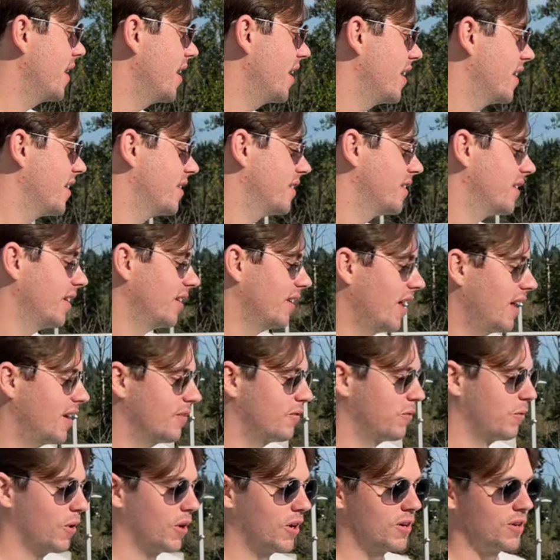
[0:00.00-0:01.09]
and a lot
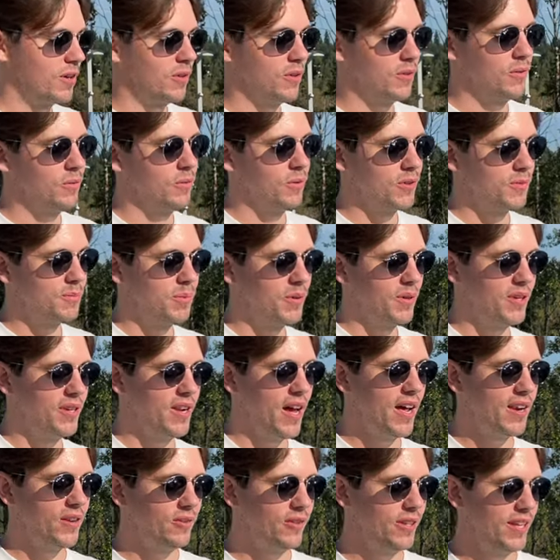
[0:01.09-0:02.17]
of work was put
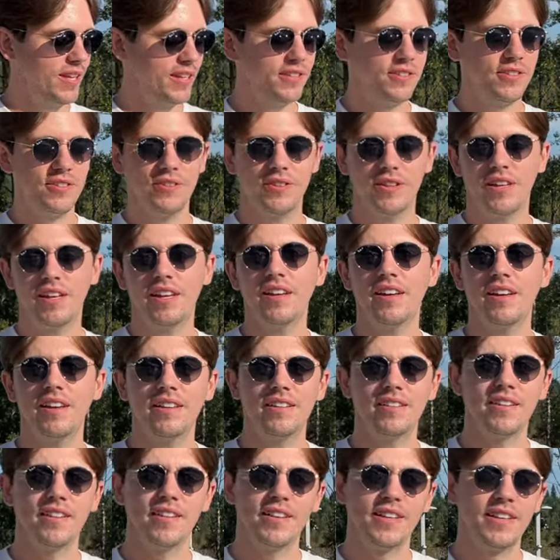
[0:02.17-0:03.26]
not only into the
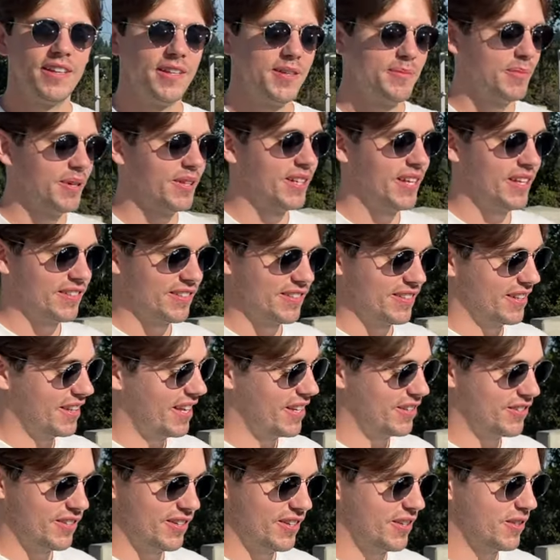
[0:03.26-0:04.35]
kit, but the
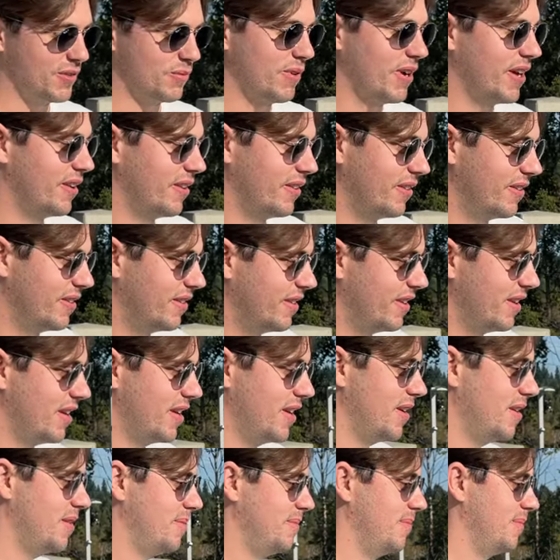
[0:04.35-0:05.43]
installation as well.
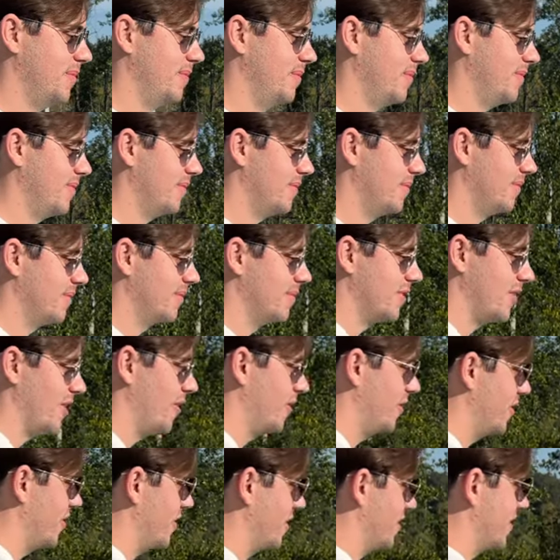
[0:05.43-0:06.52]
Um, so
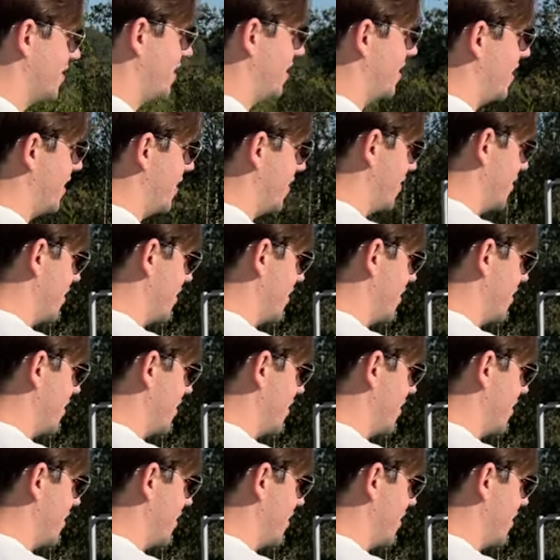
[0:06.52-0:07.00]
you can see here